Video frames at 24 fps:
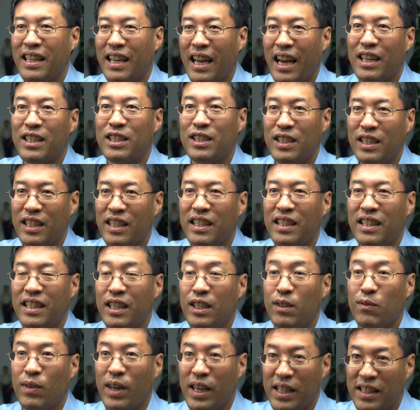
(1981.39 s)
Actually,
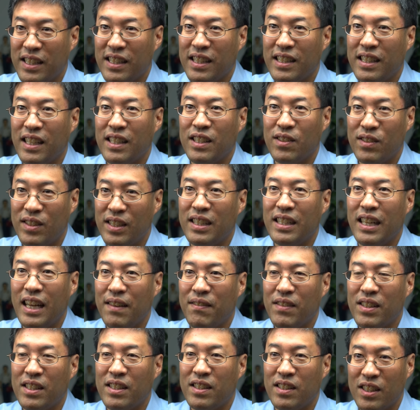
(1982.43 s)
the residents at UC
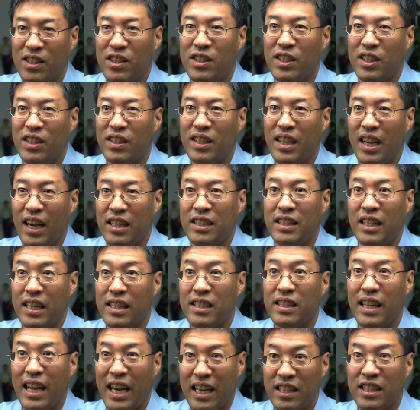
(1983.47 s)
Davis this year got a
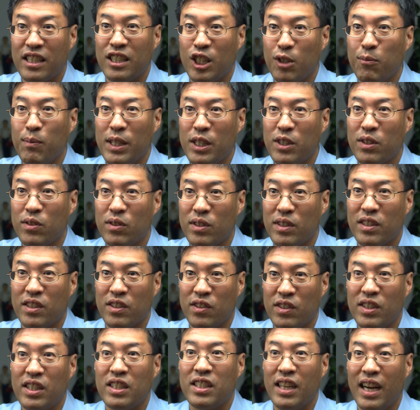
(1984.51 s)
chance to actually see measles because
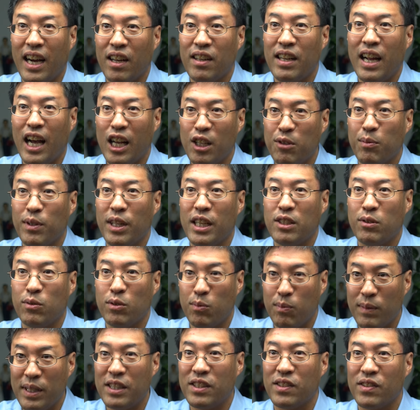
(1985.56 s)
there was a child hospitalized
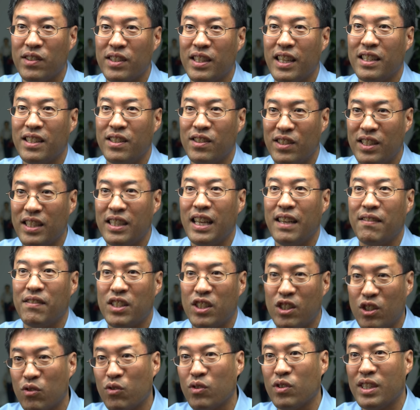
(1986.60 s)
with measles at UC Davis
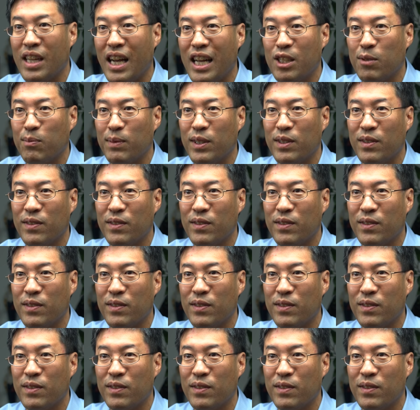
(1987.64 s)
Children's Hospital.